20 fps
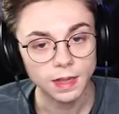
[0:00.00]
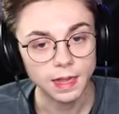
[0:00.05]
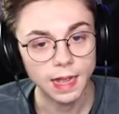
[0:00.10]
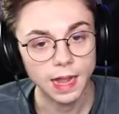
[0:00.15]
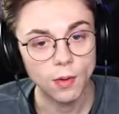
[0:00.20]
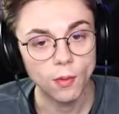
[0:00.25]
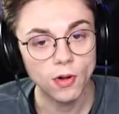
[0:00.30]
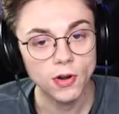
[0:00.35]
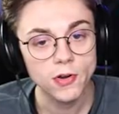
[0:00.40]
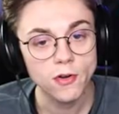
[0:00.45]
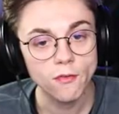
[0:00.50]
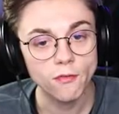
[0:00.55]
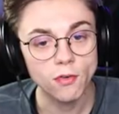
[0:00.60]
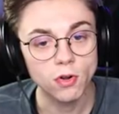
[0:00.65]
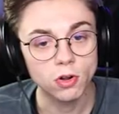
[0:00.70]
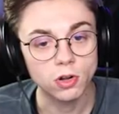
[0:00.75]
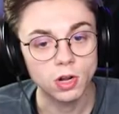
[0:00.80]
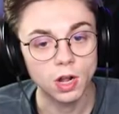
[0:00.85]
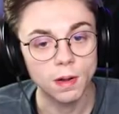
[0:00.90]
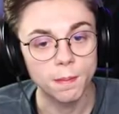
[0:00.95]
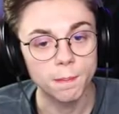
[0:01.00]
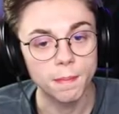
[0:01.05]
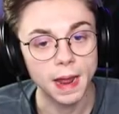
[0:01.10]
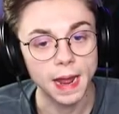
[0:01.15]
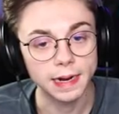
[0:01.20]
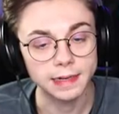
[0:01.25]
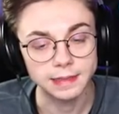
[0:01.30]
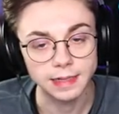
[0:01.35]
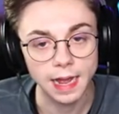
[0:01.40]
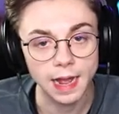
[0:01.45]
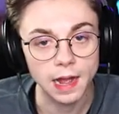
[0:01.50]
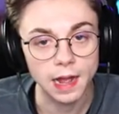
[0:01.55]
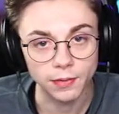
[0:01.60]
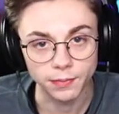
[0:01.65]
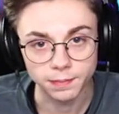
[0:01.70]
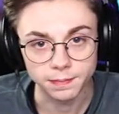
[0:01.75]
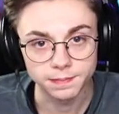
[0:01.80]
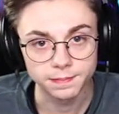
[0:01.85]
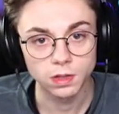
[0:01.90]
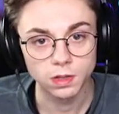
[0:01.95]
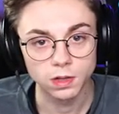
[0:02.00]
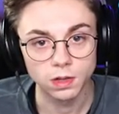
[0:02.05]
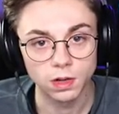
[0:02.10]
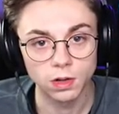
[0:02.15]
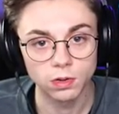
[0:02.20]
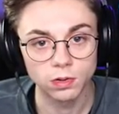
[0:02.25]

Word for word: I wonder if he'll come back down. Oh,